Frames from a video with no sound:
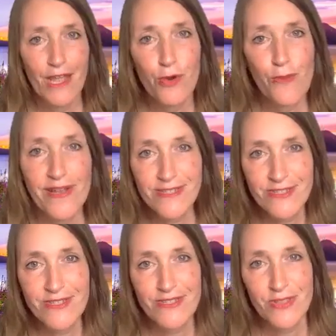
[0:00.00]
Grace
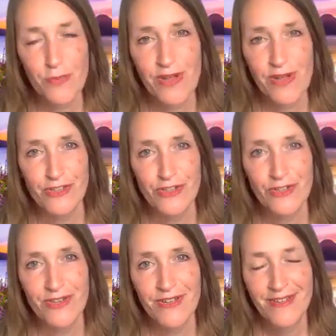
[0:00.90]
is the
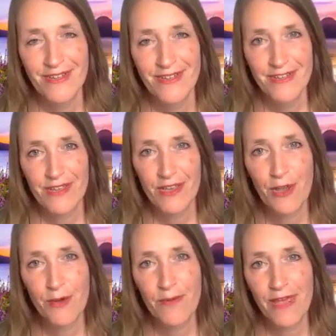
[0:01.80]
bridge.
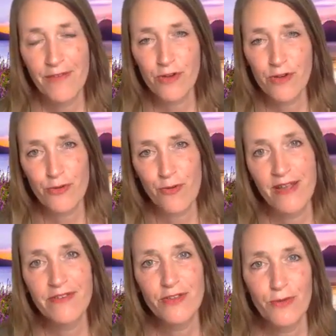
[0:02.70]
If you're
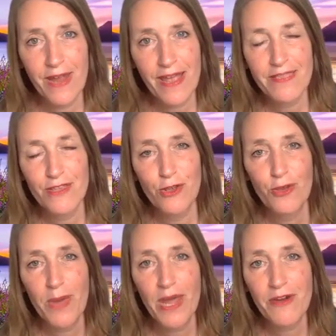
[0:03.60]
trying to create the new
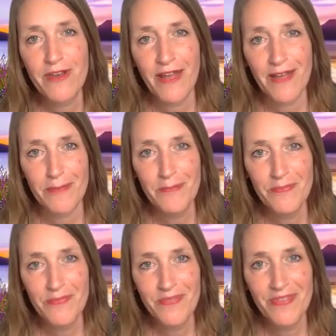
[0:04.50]
paradigm,
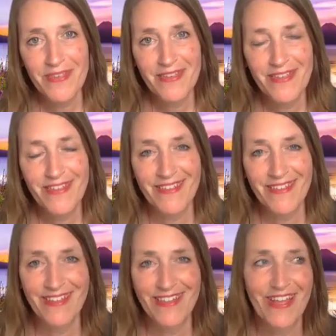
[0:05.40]

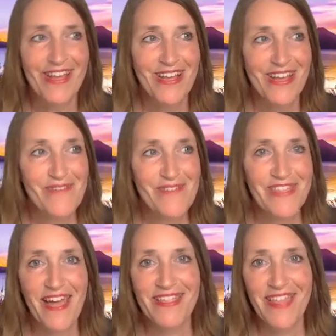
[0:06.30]
even
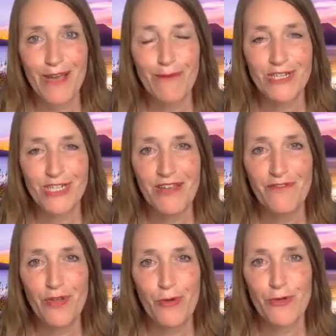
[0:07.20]
that language,
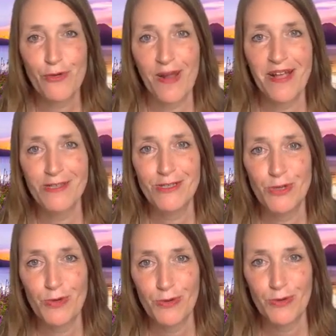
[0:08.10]
if you're trying
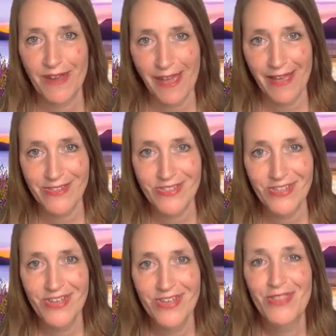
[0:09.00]
to create
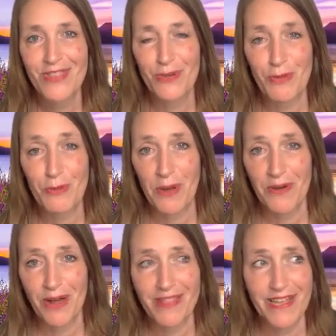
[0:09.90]
the new
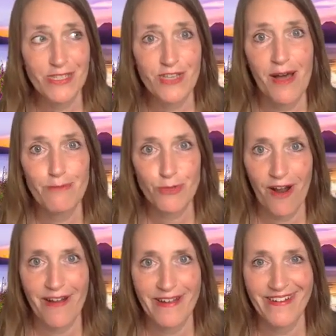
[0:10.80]
paradigm, stop
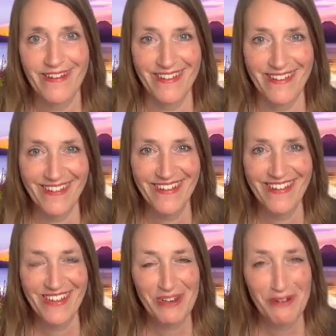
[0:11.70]
trying.
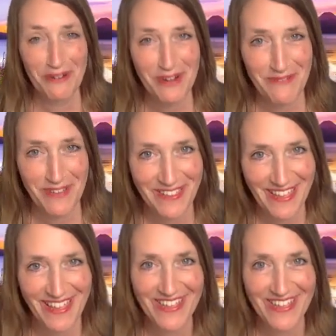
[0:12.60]
You know what I mean?